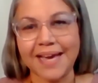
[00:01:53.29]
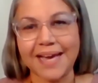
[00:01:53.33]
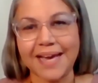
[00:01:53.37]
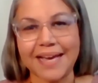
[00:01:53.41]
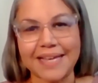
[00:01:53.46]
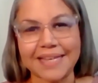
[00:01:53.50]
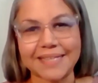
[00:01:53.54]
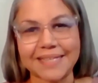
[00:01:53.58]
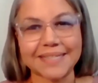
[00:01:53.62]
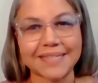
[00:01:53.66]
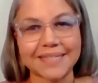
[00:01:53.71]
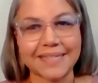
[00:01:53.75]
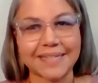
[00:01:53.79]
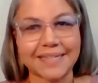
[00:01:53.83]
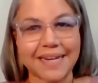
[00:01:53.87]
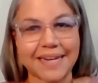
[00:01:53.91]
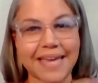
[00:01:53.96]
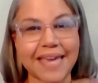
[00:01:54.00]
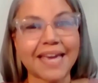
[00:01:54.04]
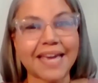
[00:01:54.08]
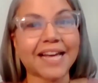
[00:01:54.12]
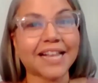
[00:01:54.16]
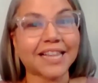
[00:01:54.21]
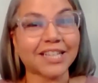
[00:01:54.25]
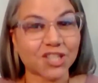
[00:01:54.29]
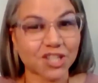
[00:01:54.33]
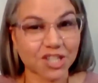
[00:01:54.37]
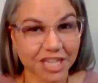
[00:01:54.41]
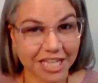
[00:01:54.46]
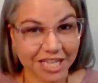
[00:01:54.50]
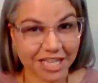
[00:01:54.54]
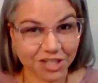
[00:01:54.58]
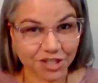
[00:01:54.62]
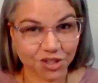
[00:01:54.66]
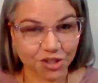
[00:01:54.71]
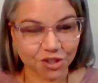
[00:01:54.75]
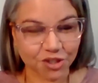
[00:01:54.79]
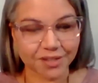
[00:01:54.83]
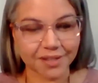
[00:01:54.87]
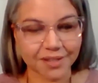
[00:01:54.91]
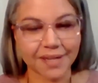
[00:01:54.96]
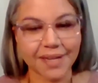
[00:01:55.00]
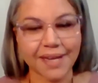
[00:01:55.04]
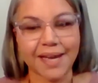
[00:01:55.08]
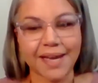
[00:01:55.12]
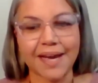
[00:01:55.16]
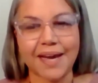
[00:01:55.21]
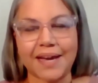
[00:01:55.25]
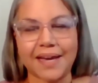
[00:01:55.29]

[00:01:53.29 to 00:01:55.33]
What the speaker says: as an English teacher.